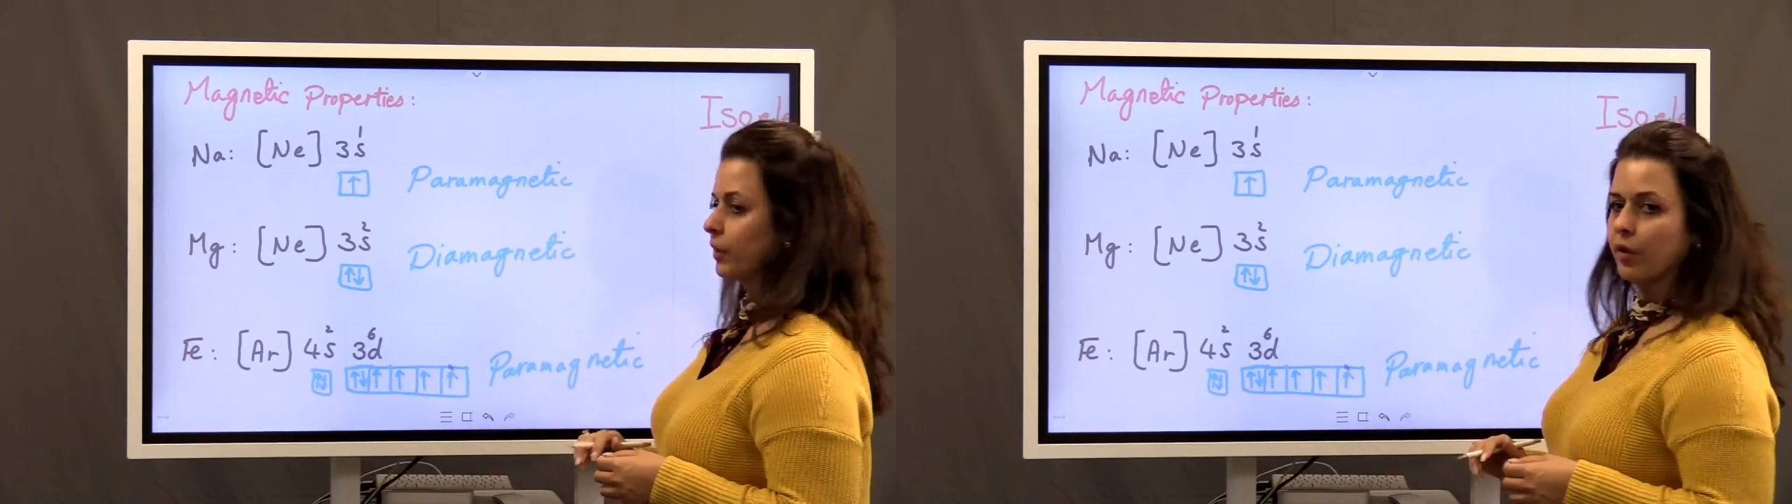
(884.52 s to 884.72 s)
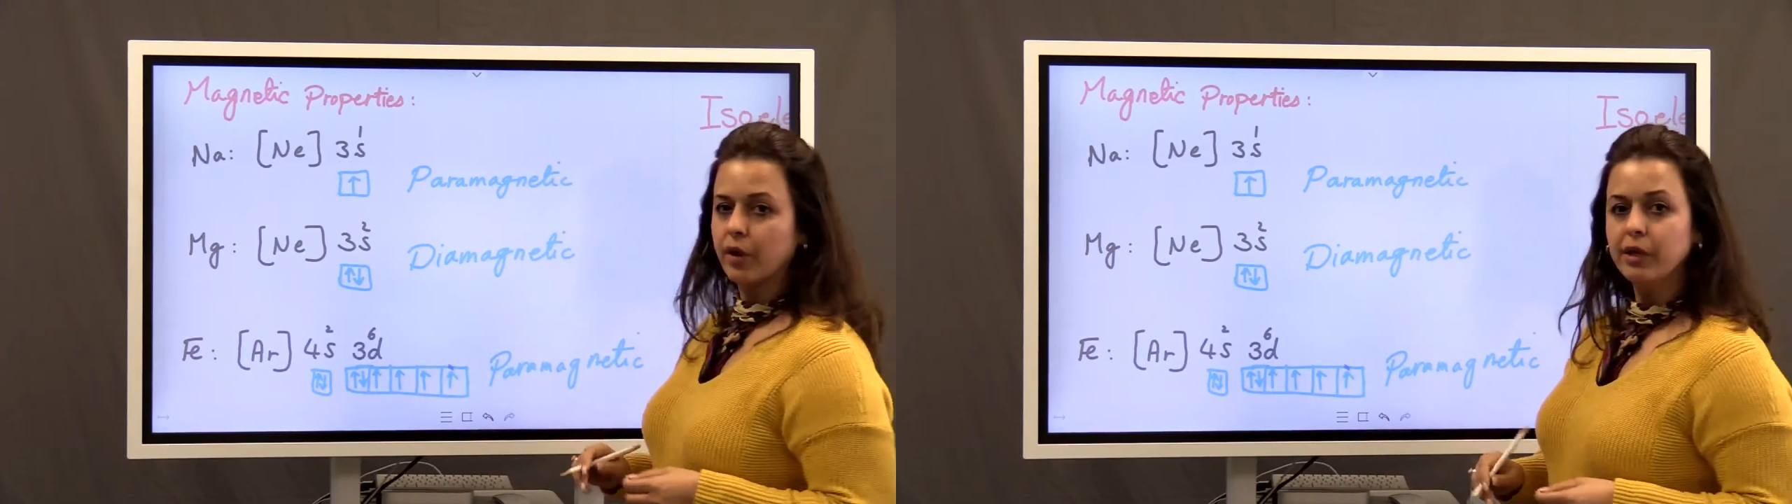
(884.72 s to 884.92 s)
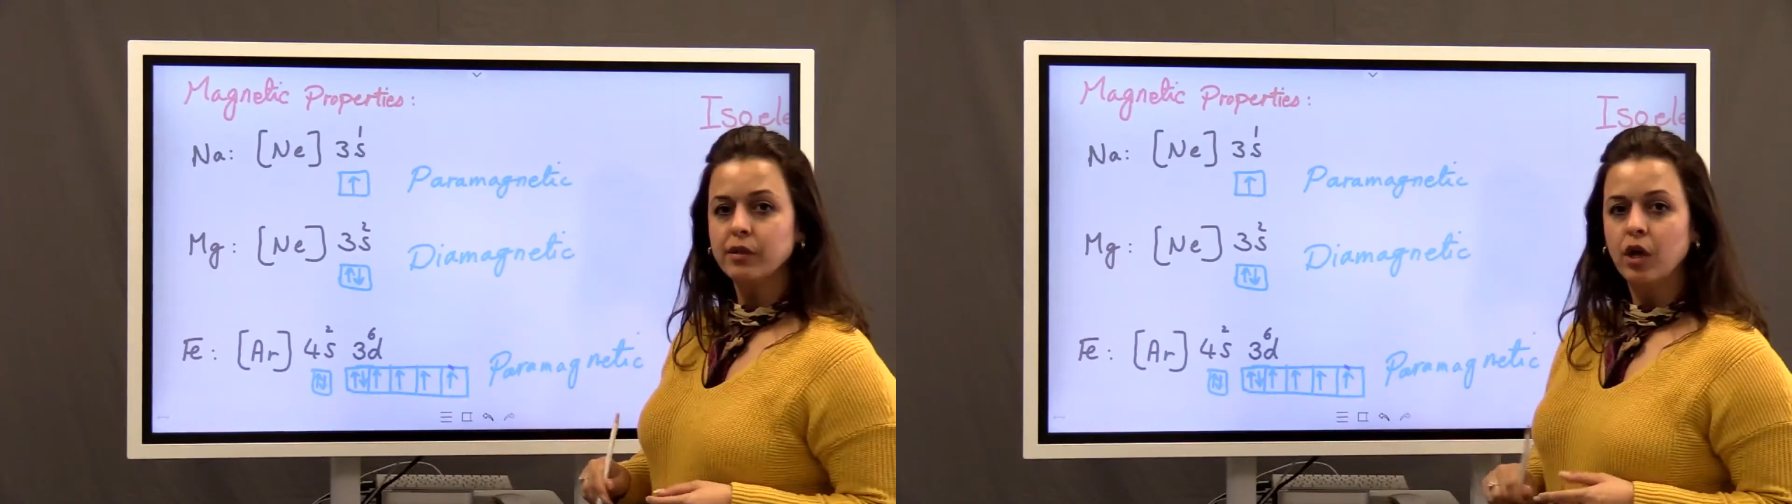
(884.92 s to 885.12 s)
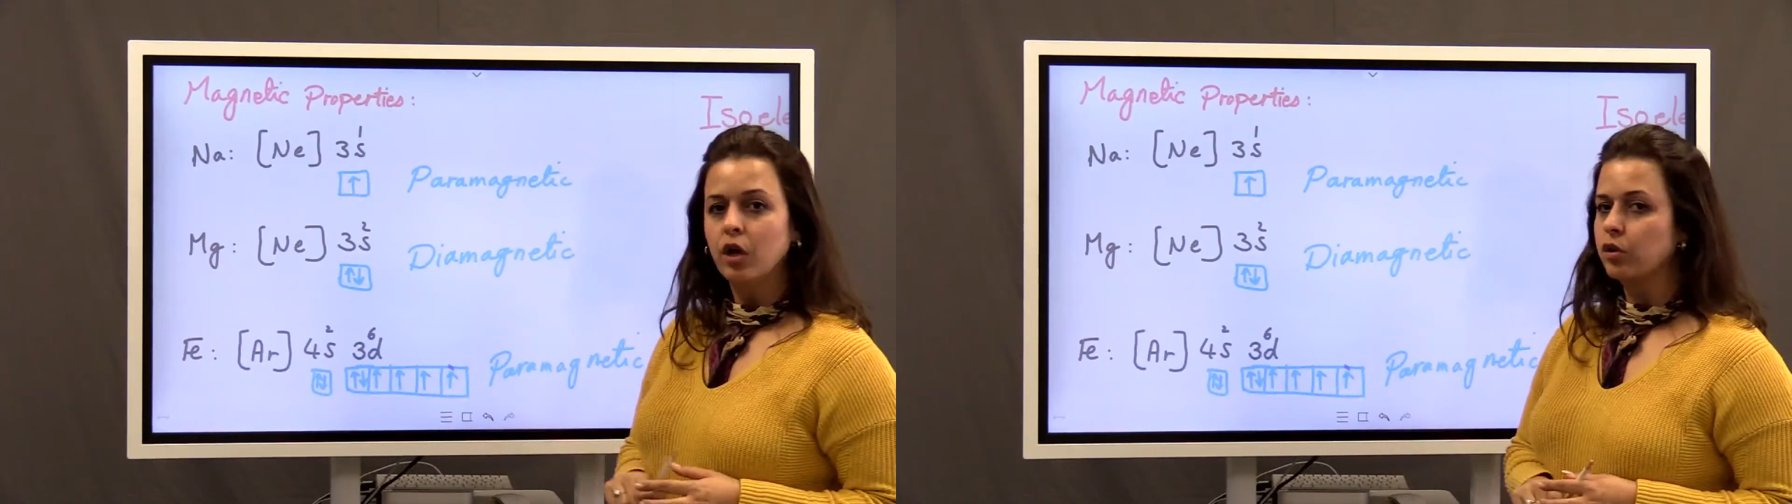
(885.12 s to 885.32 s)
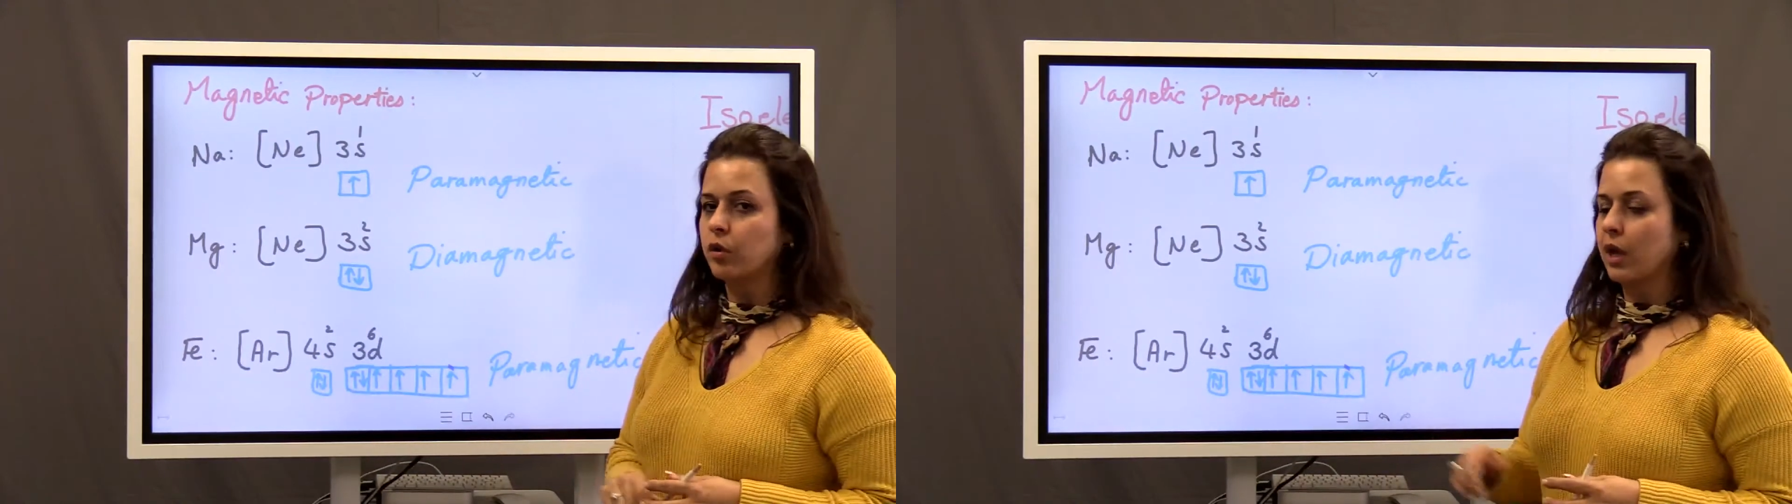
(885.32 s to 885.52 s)
Right?
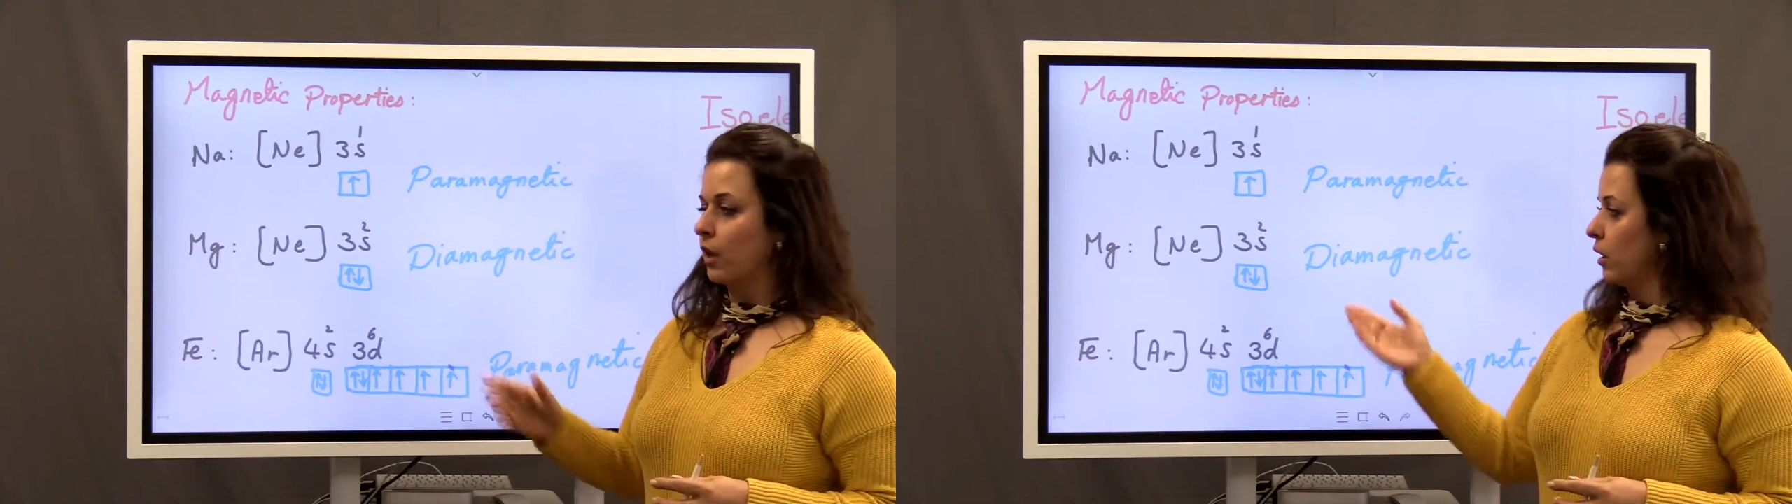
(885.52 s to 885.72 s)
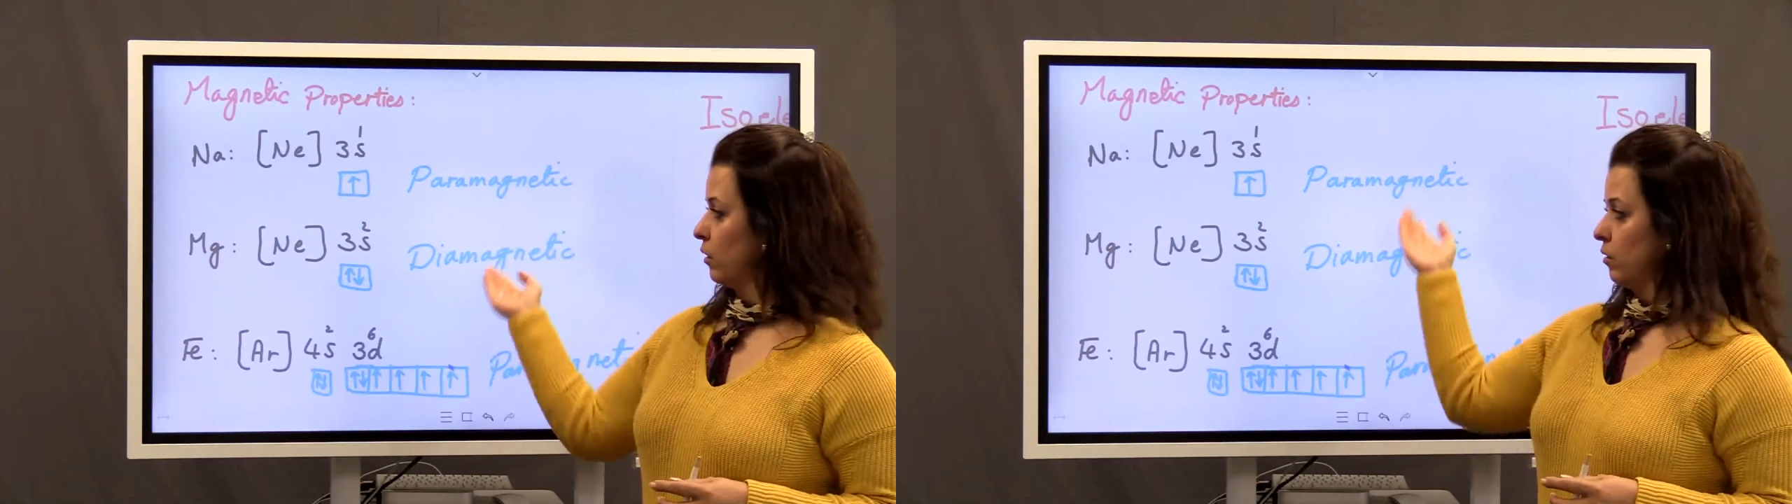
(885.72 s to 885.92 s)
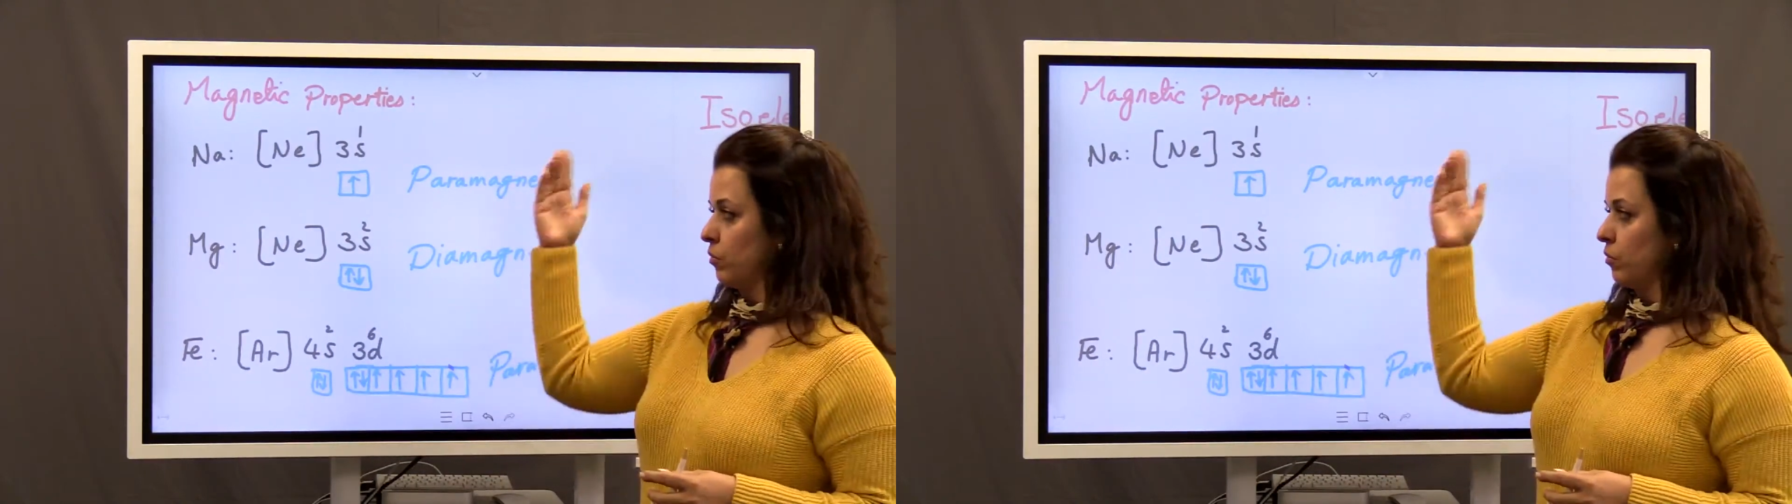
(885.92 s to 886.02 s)
You can